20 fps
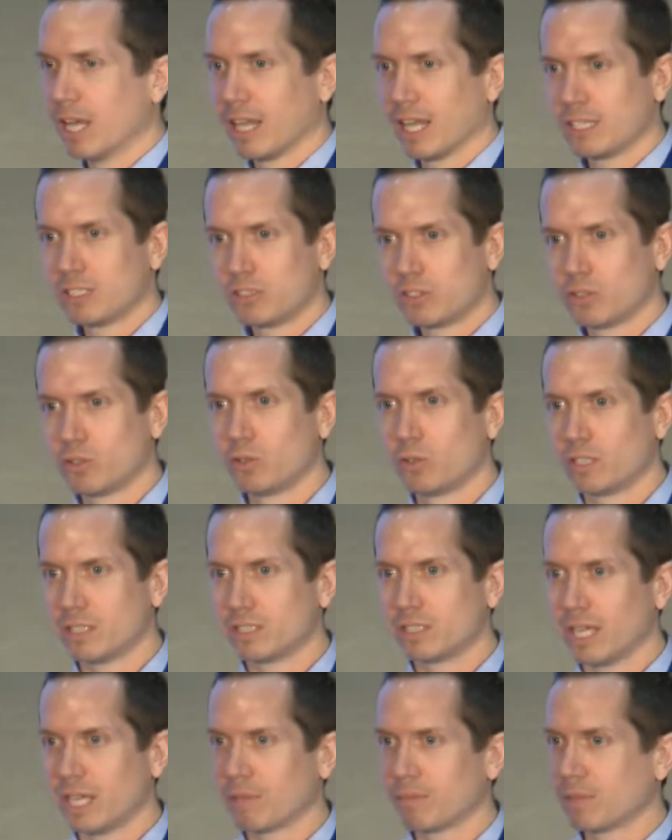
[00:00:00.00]
Let's do the
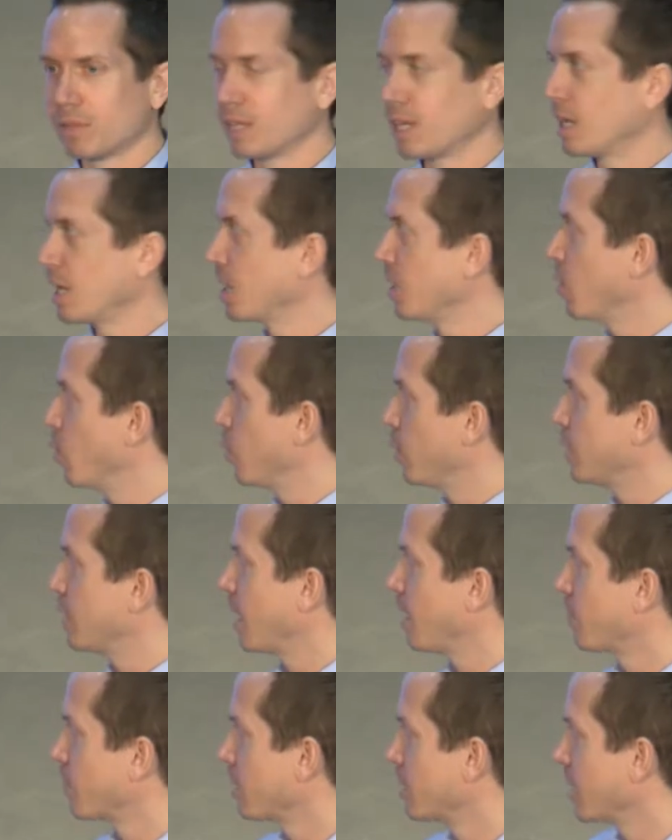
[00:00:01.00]
same thing with
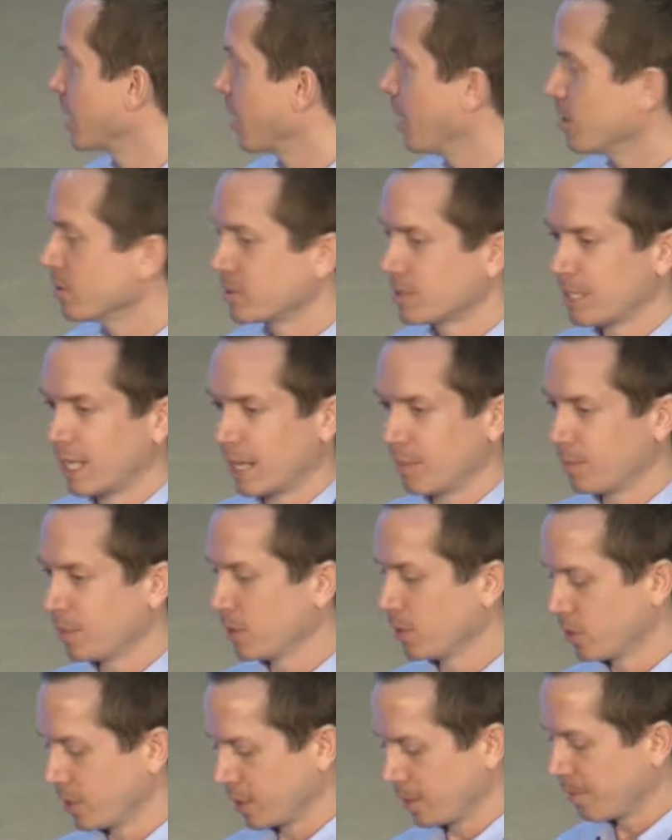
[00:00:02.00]
everything else in that
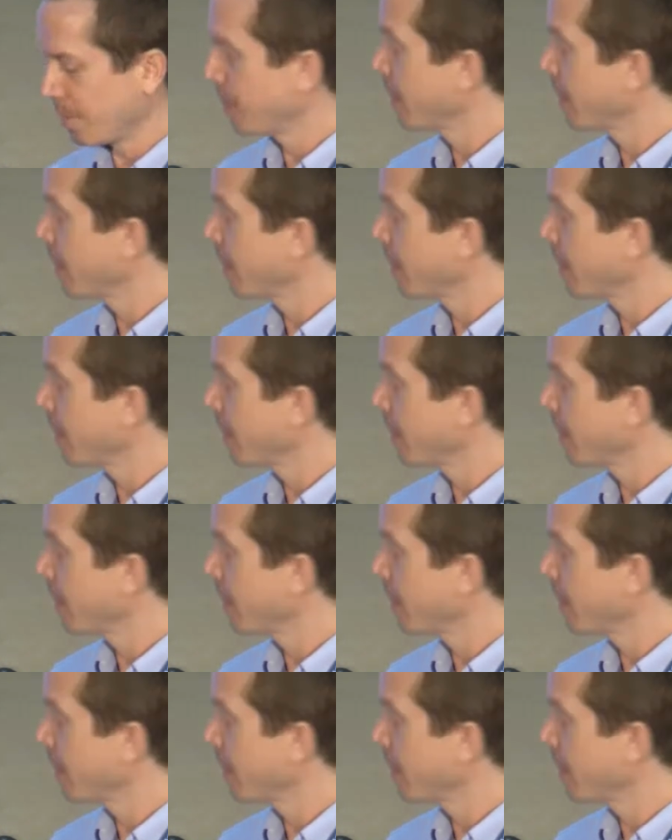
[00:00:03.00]
building.